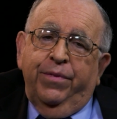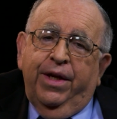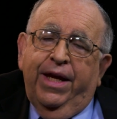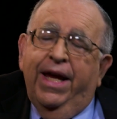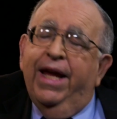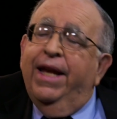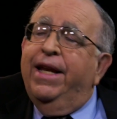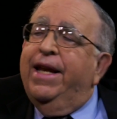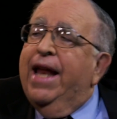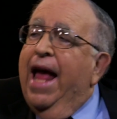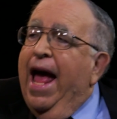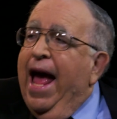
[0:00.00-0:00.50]

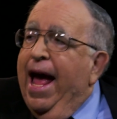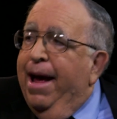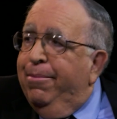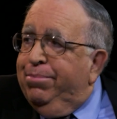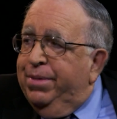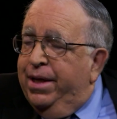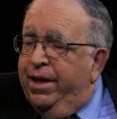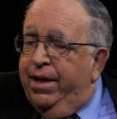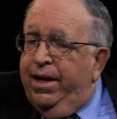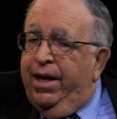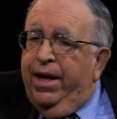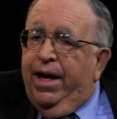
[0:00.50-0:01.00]

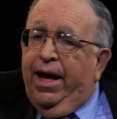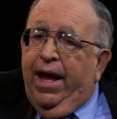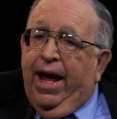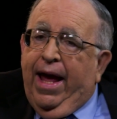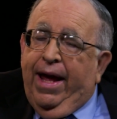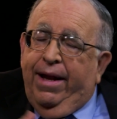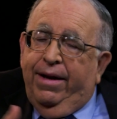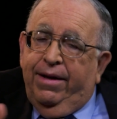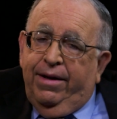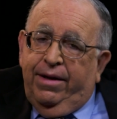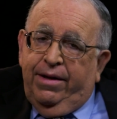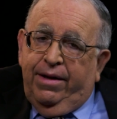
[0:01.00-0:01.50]
kidnapped
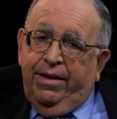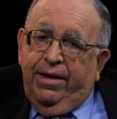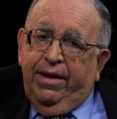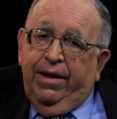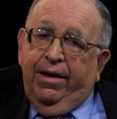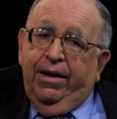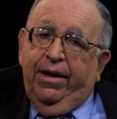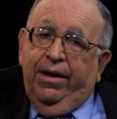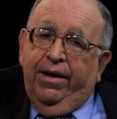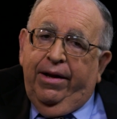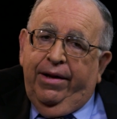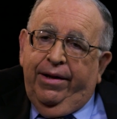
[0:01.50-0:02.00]
and
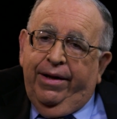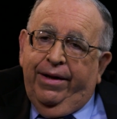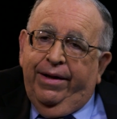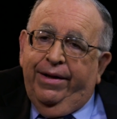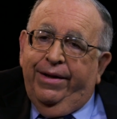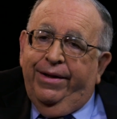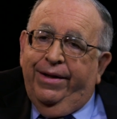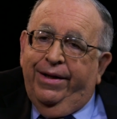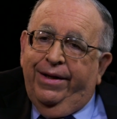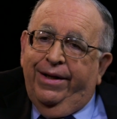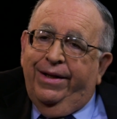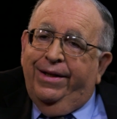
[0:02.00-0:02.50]

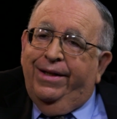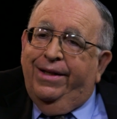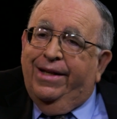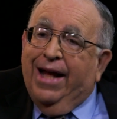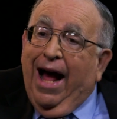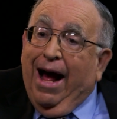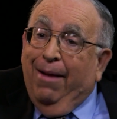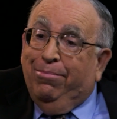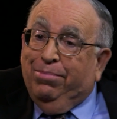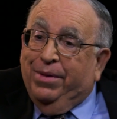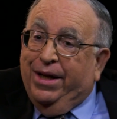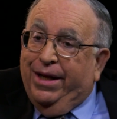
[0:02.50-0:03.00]

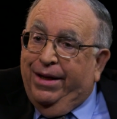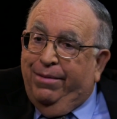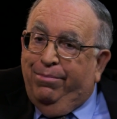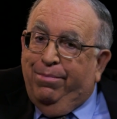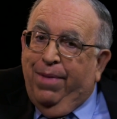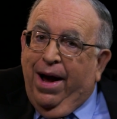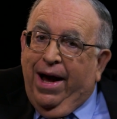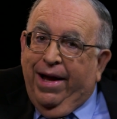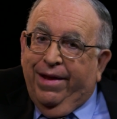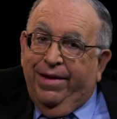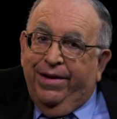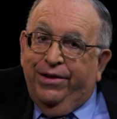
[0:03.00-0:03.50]

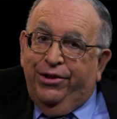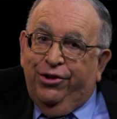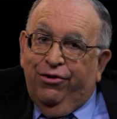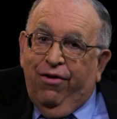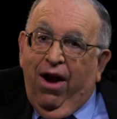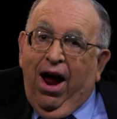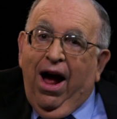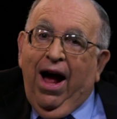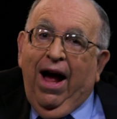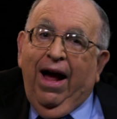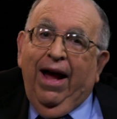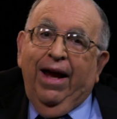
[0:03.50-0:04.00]
adopted by the
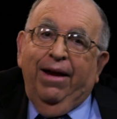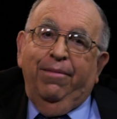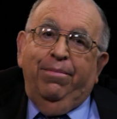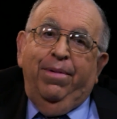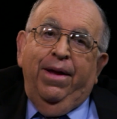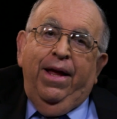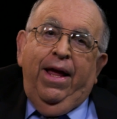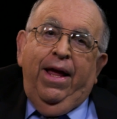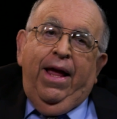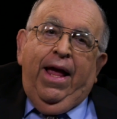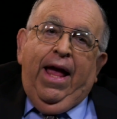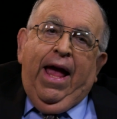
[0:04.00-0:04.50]

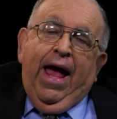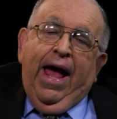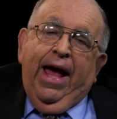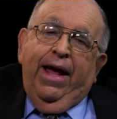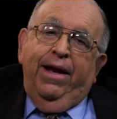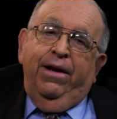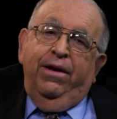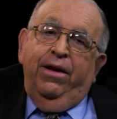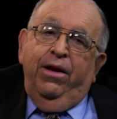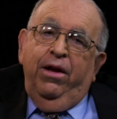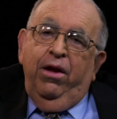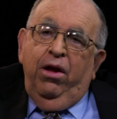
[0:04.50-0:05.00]
tribe,
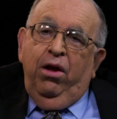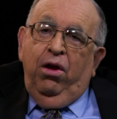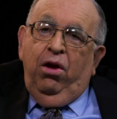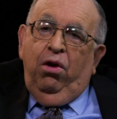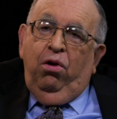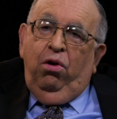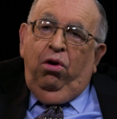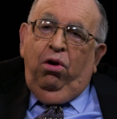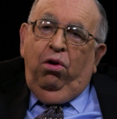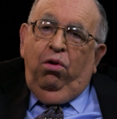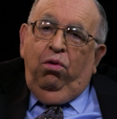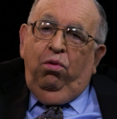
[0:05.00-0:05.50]
and
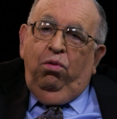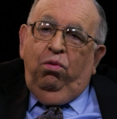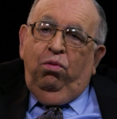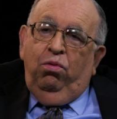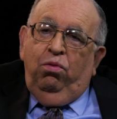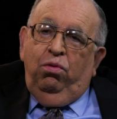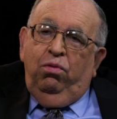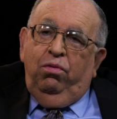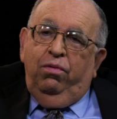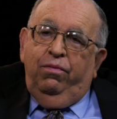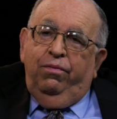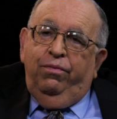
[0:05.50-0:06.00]

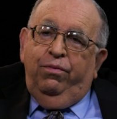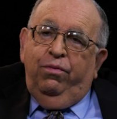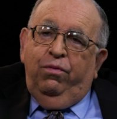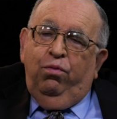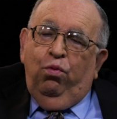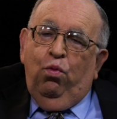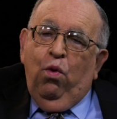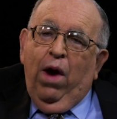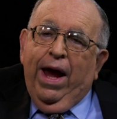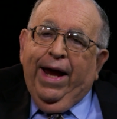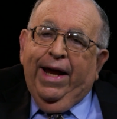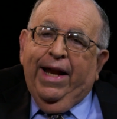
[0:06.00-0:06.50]

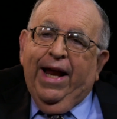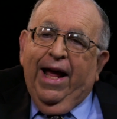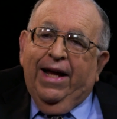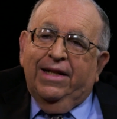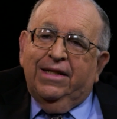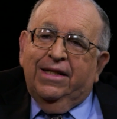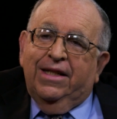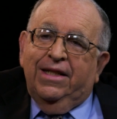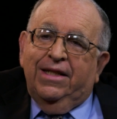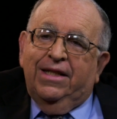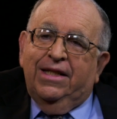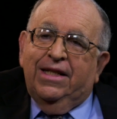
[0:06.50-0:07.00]
Wayne
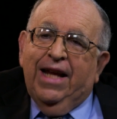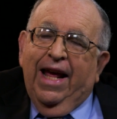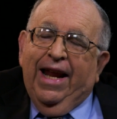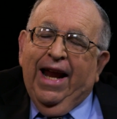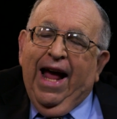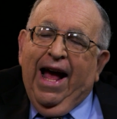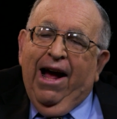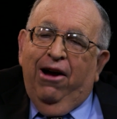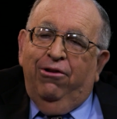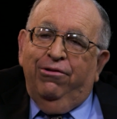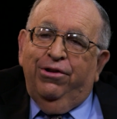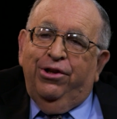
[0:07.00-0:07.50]
has to set
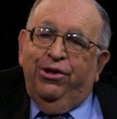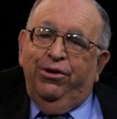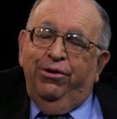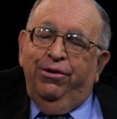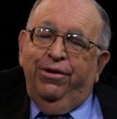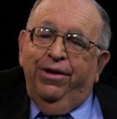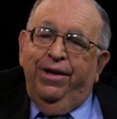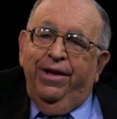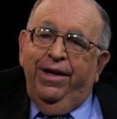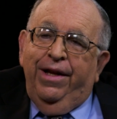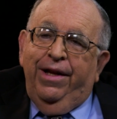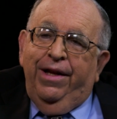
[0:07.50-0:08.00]
out
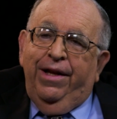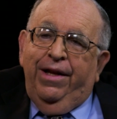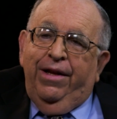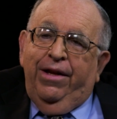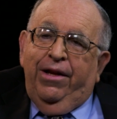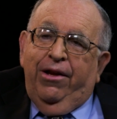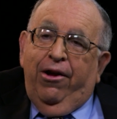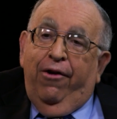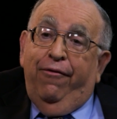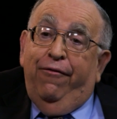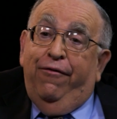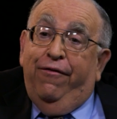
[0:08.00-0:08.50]
to
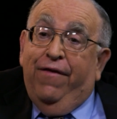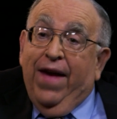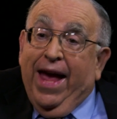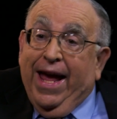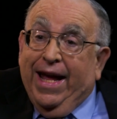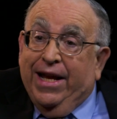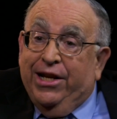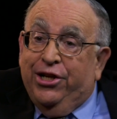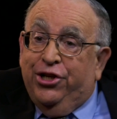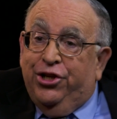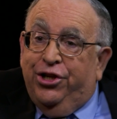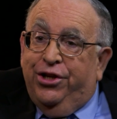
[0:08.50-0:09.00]

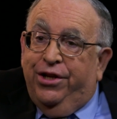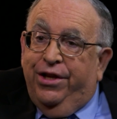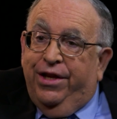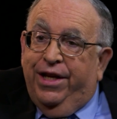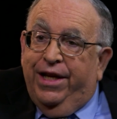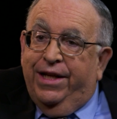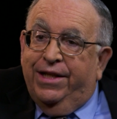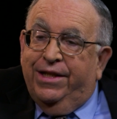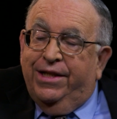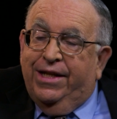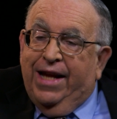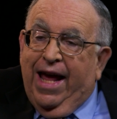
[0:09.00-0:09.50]
avenge
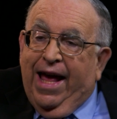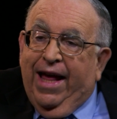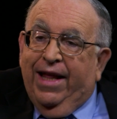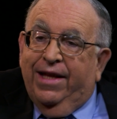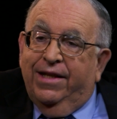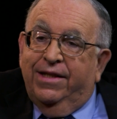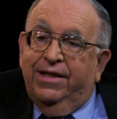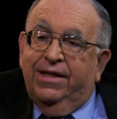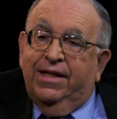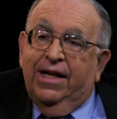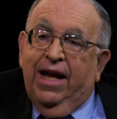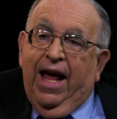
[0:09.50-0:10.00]
these
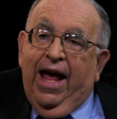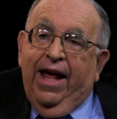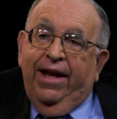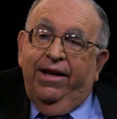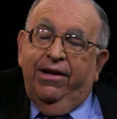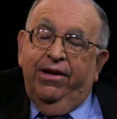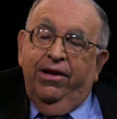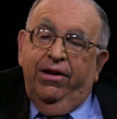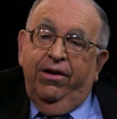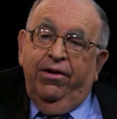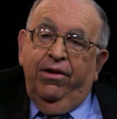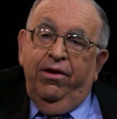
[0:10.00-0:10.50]
deaths
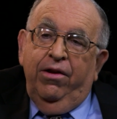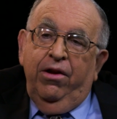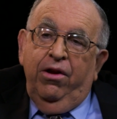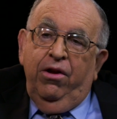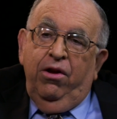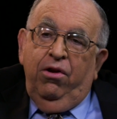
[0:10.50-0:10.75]
and to